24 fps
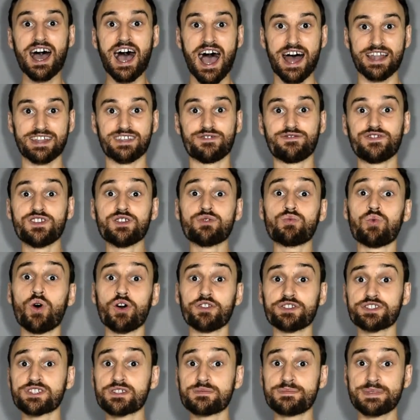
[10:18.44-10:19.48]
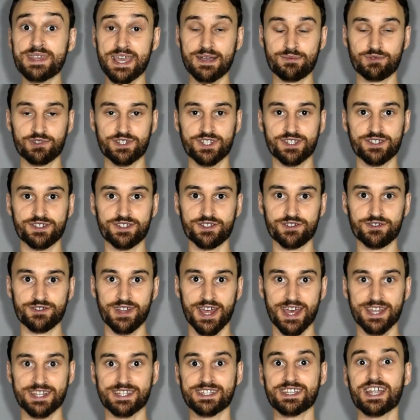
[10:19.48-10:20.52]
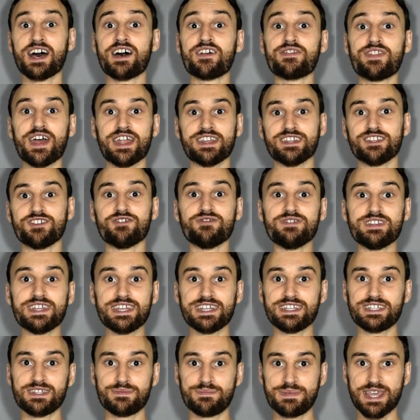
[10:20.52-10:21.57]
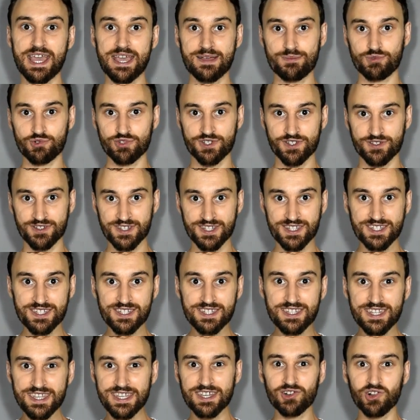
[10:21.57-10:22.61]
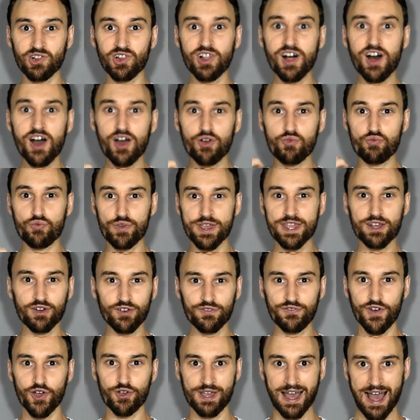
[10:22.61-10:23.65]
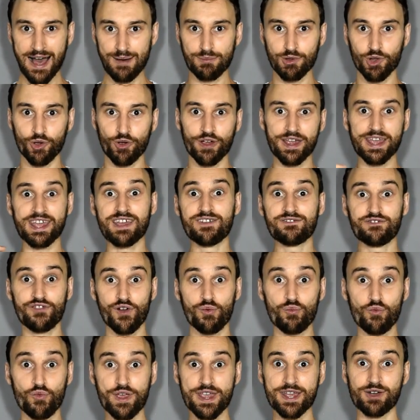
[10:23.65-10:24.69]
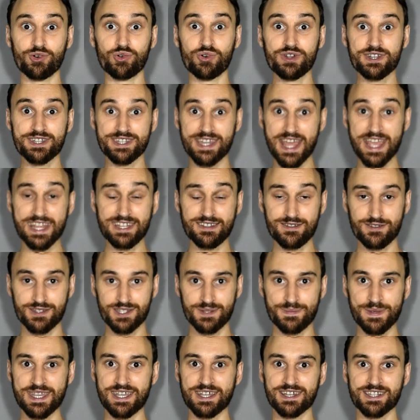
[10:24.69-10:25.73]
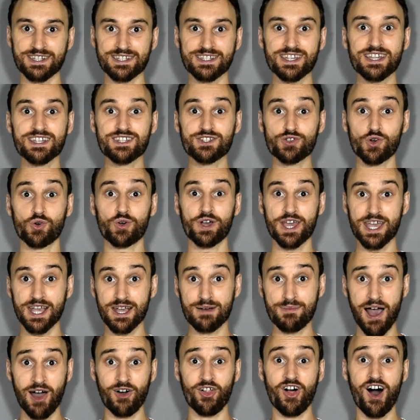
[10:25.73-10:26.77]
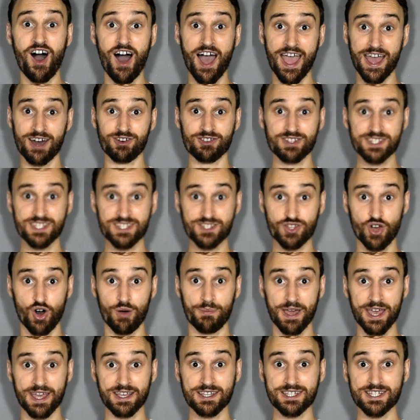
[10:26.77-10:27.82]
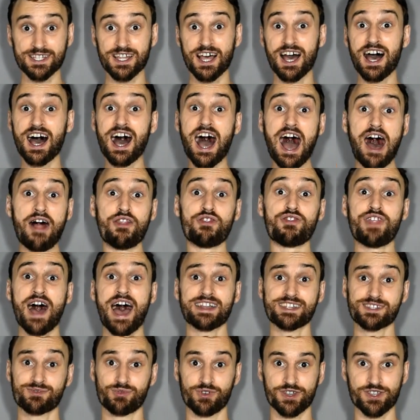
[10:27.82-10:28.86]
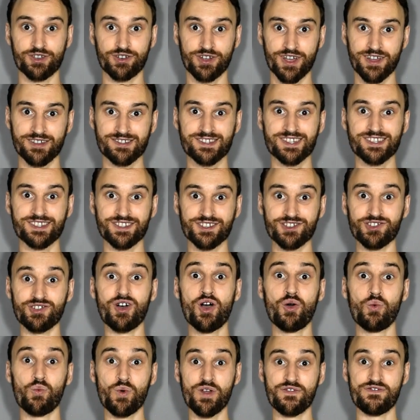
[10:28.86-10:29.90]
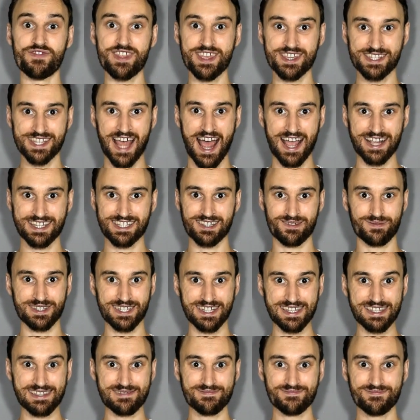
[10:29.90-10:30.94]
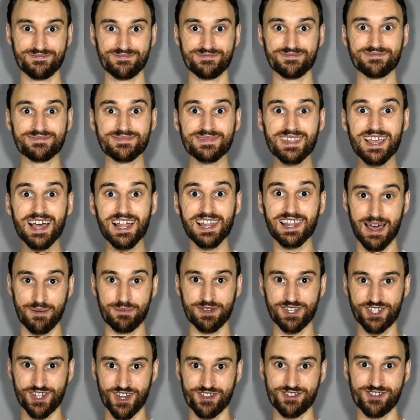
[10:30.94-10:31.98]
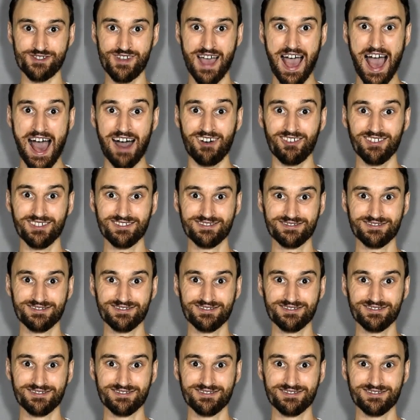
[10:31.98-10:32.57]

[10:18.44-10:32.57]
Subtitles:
And if you want to be able to do this, then you need to be able to steal real vocabulary from real native speakers talking about IELTS topics. And that's what you're going to do with this activity. Let me show you how.